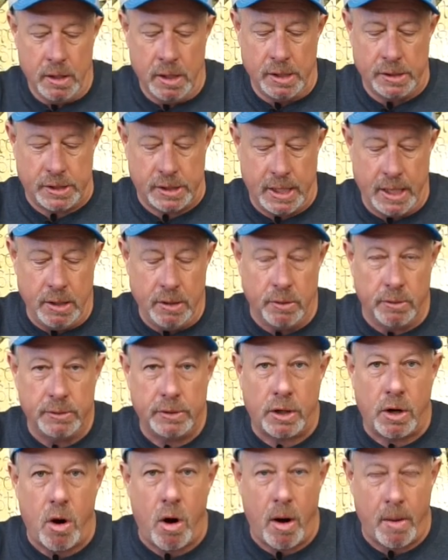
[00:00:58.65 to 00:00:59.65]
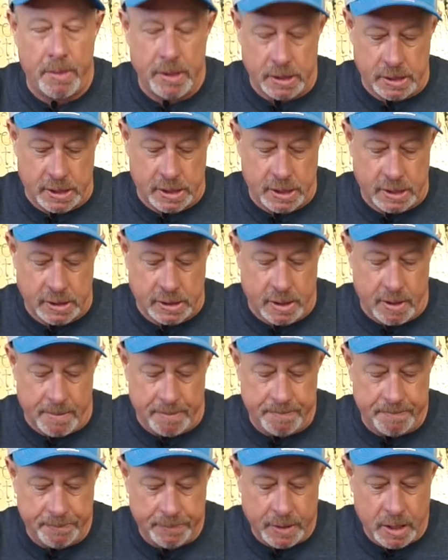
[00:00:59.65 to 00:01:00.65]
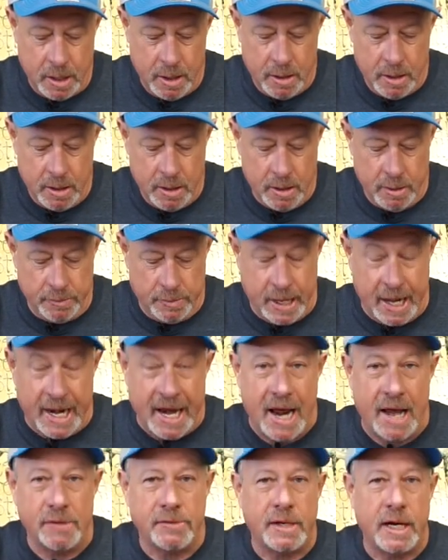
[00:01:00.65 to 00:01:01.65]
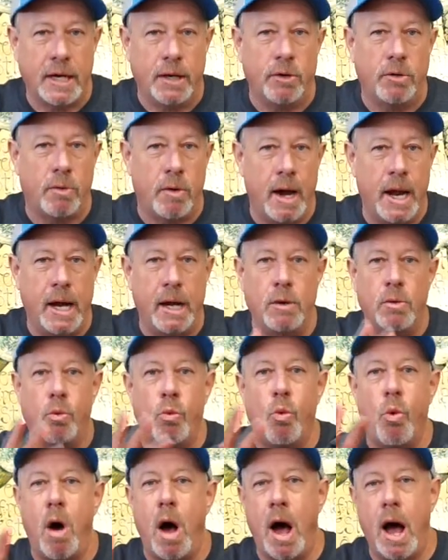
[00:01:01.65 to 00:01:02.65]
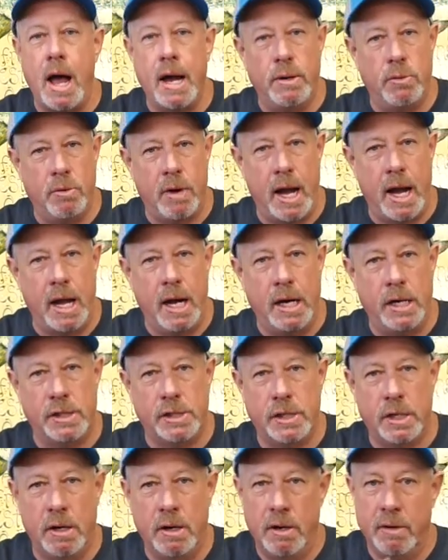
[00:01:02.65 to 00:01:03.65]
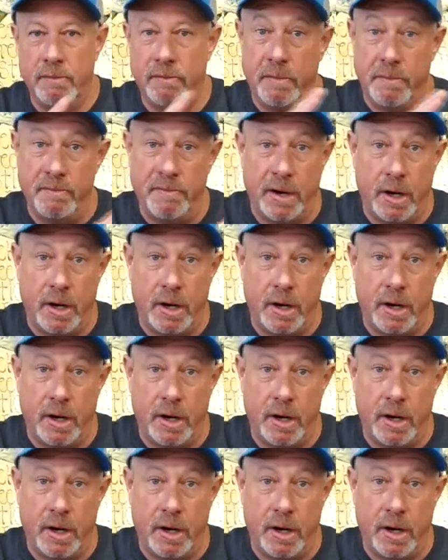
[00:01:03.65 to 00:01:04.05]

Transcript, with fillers: a sealed carbon system that has a great wide range from